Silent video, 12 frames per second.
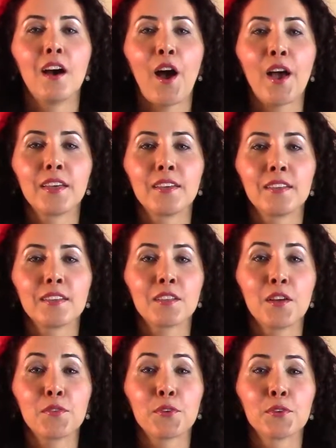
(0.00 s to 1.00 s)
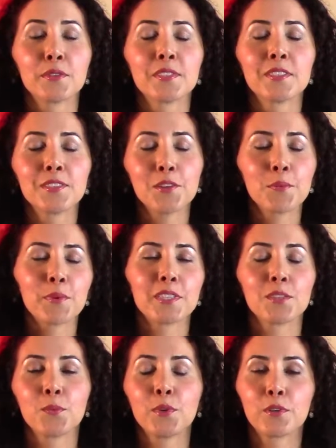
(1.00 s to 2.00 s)
I love her so much.
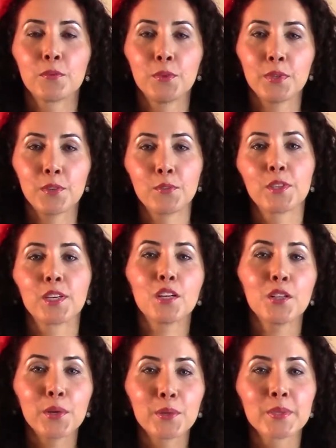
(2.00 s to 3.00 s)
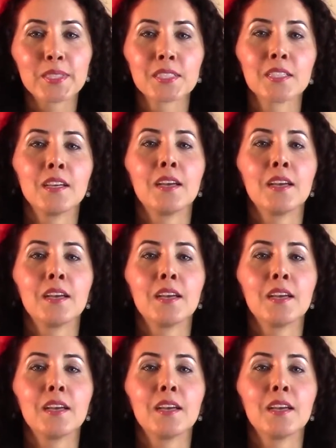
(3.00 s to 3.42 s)
And we were really, really close.